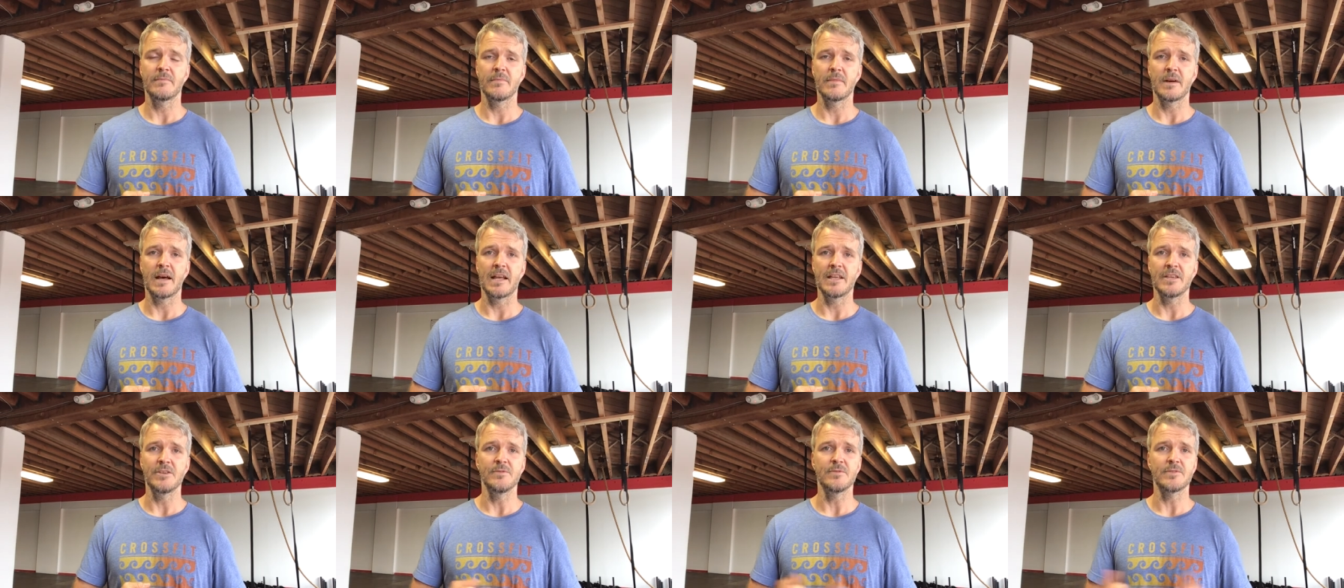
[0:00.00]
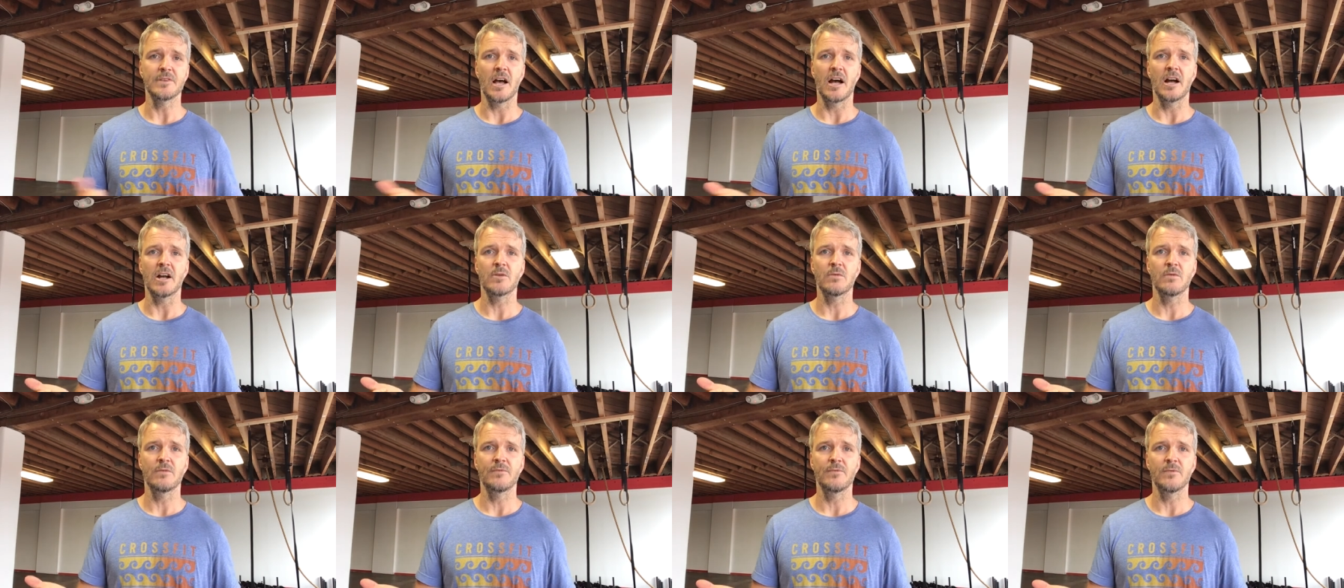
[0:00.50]
I use
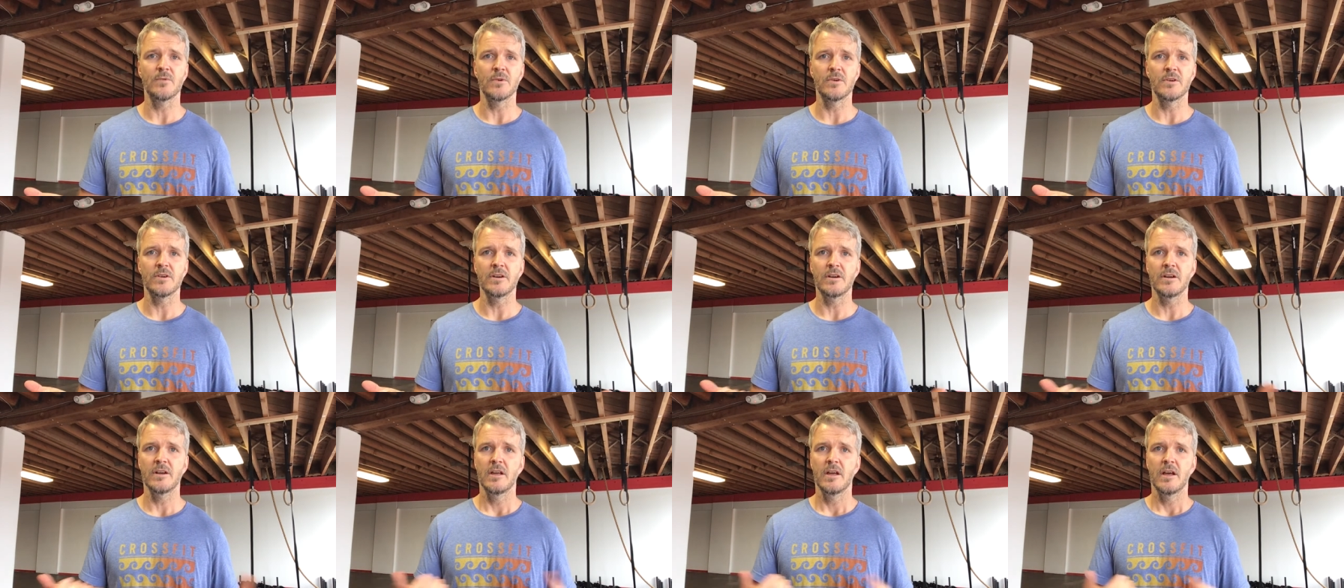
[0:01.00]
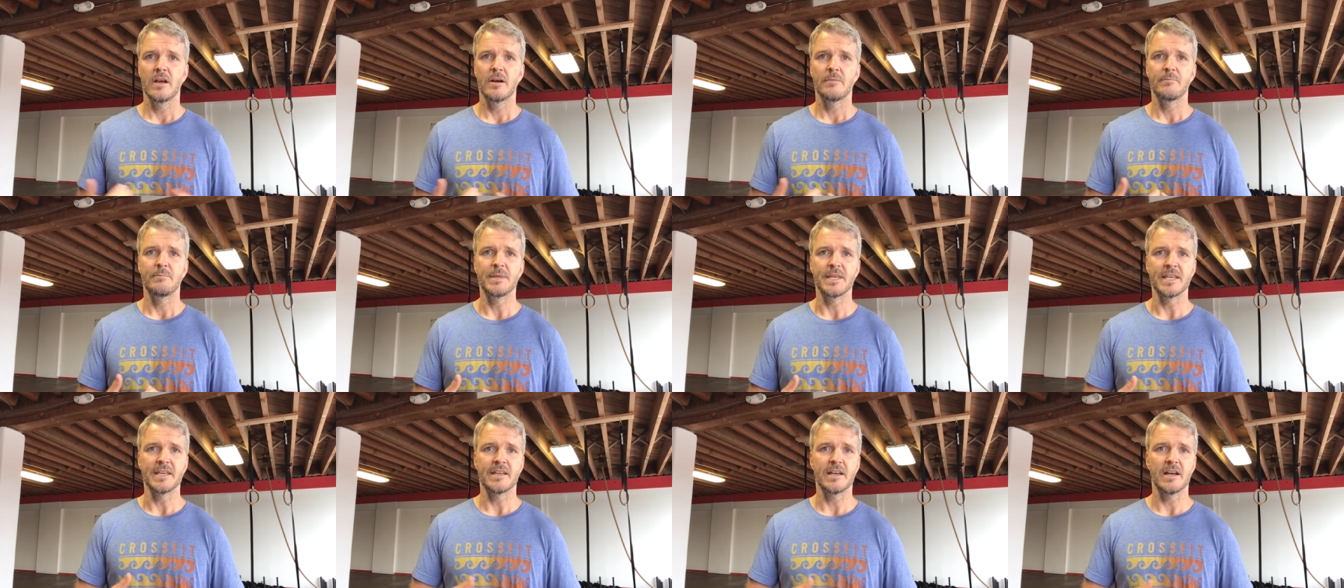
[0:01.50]
Aquaphor
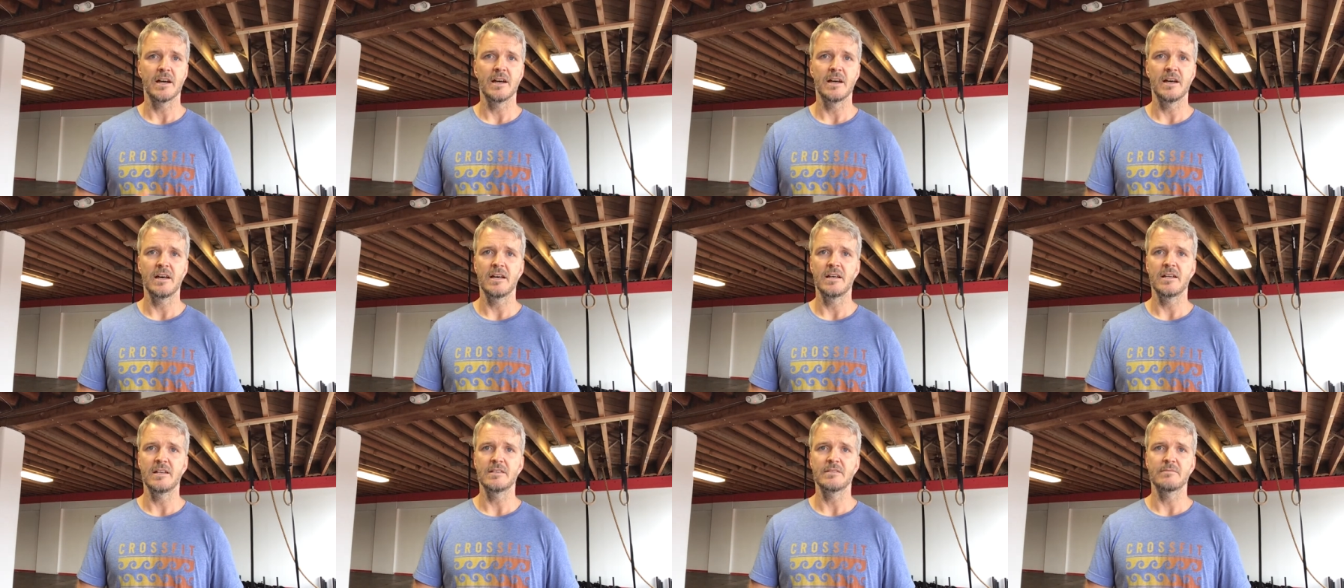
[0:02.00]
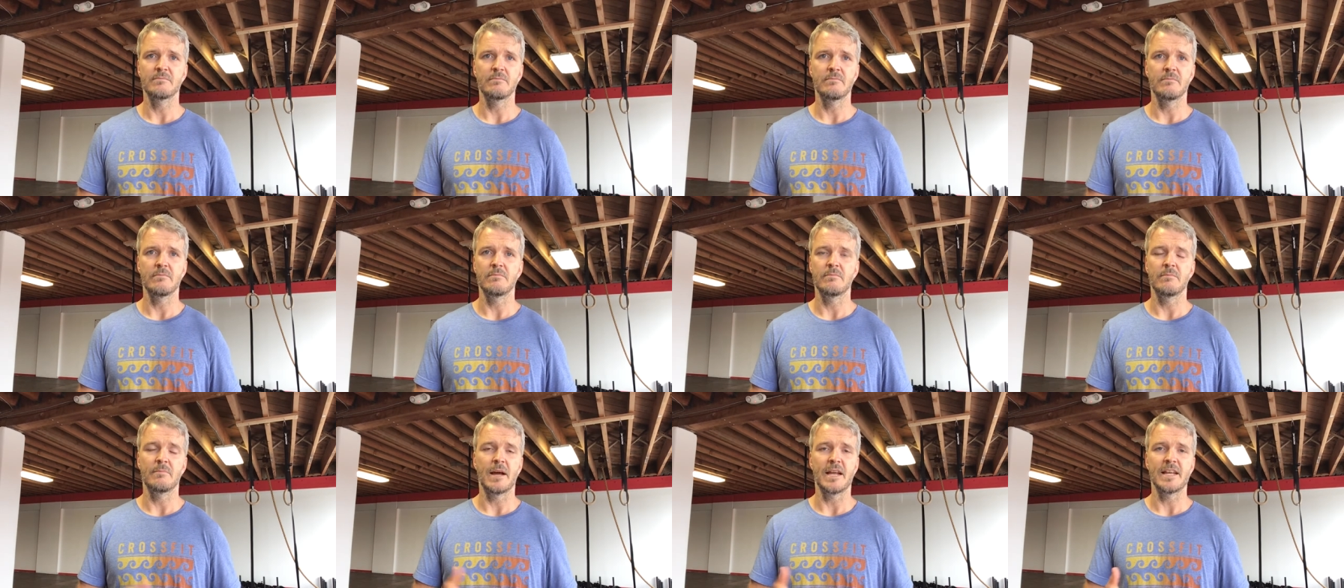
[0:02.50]
because
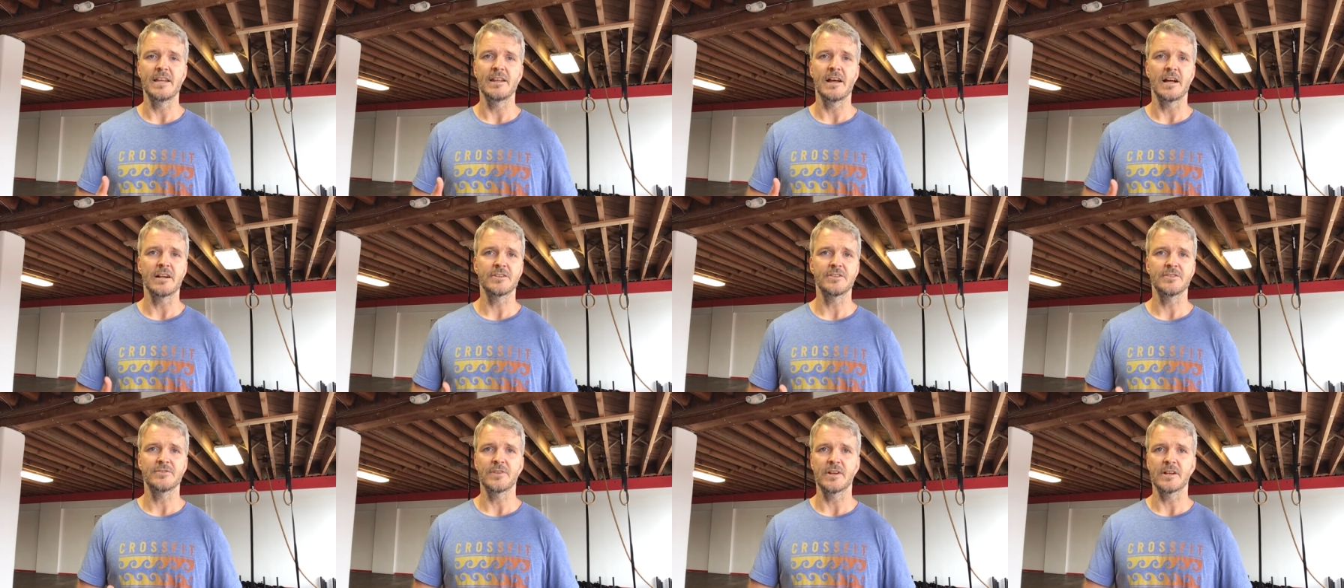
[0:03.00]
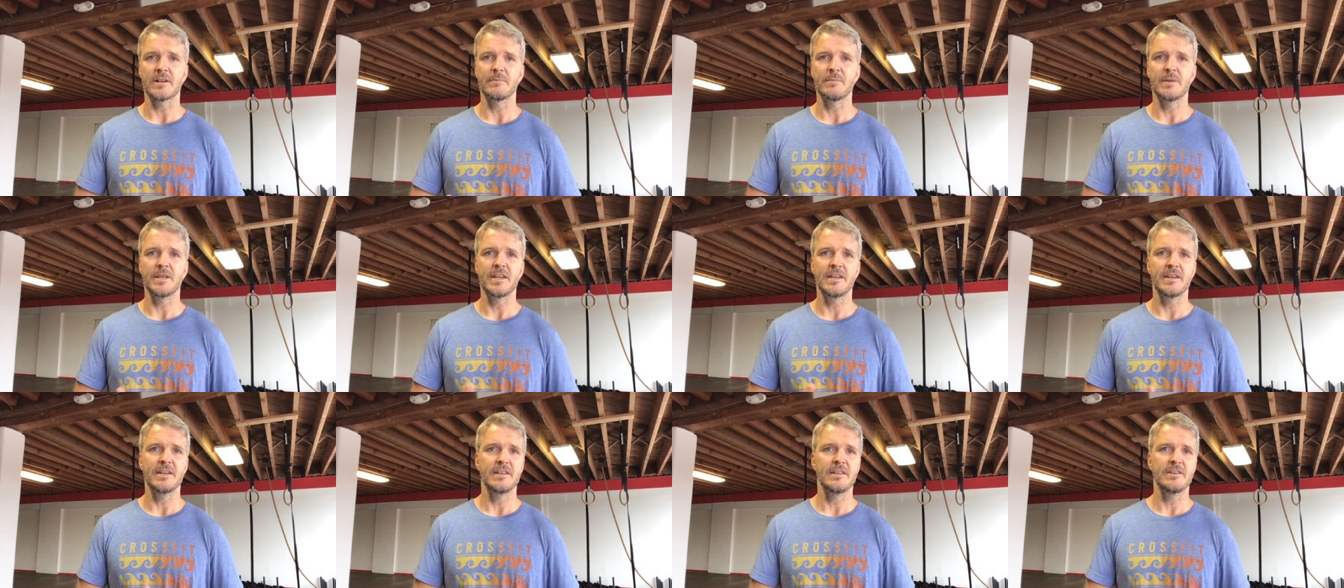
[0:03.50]
my doctors
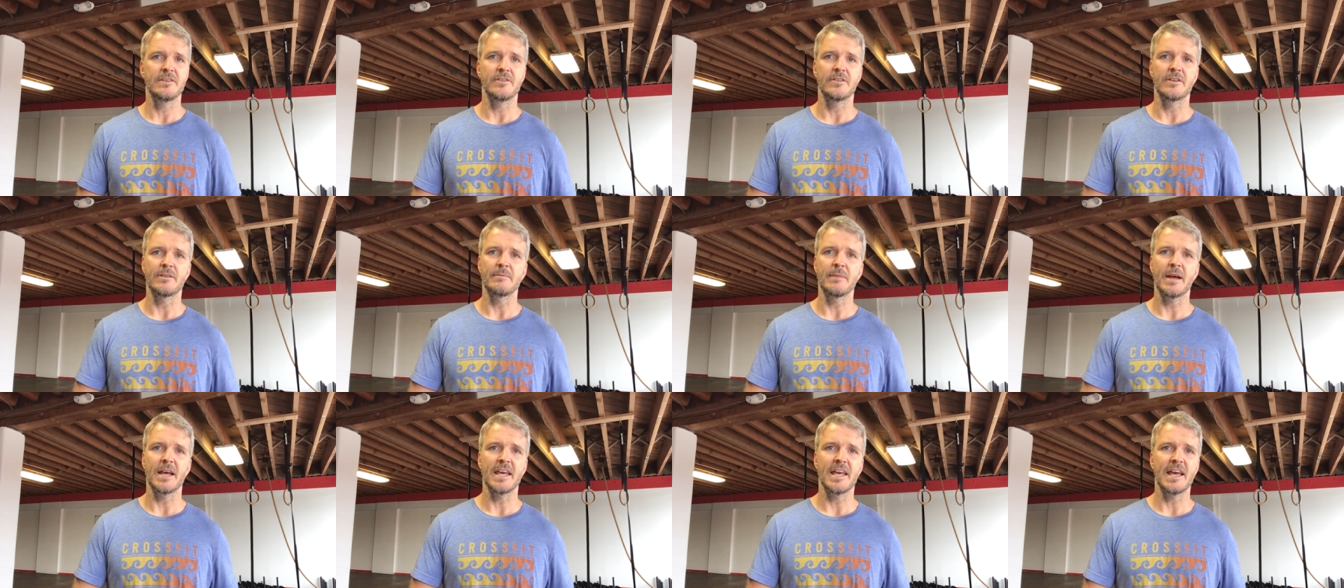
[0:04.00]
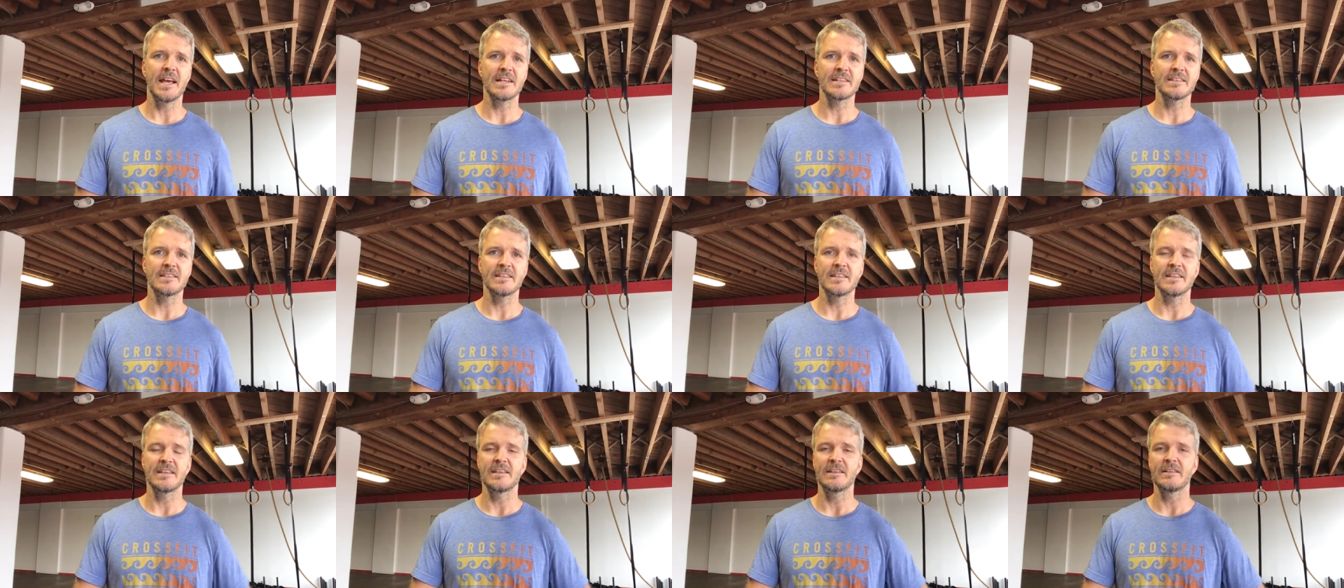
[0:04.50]
recommended it during my
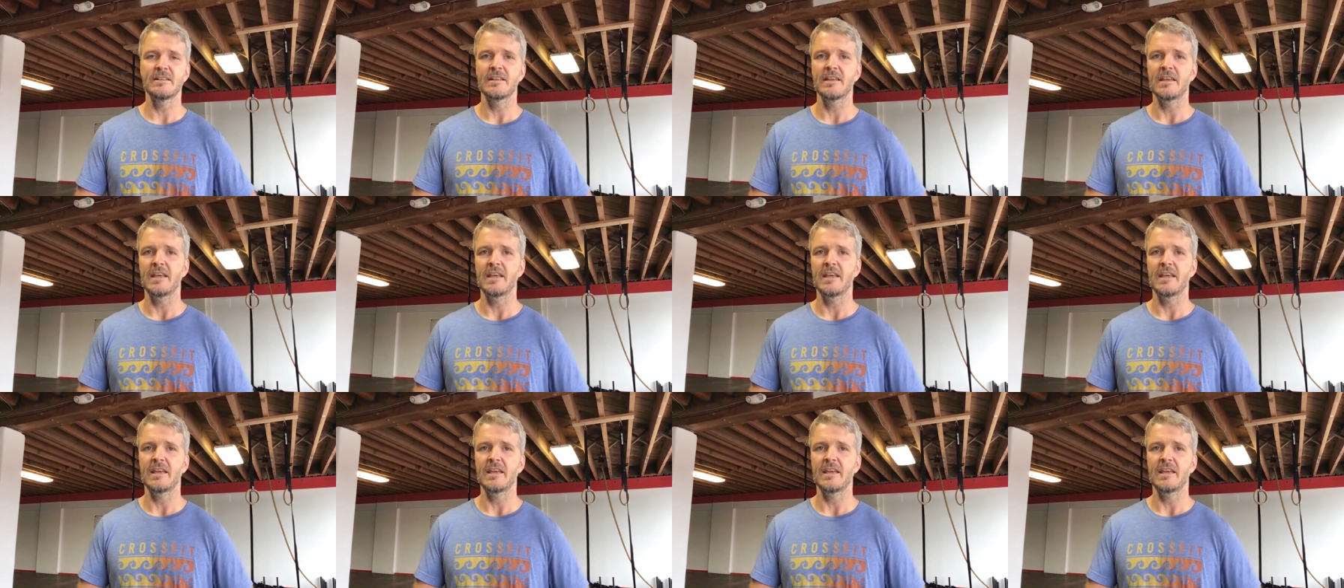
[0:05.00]
accident,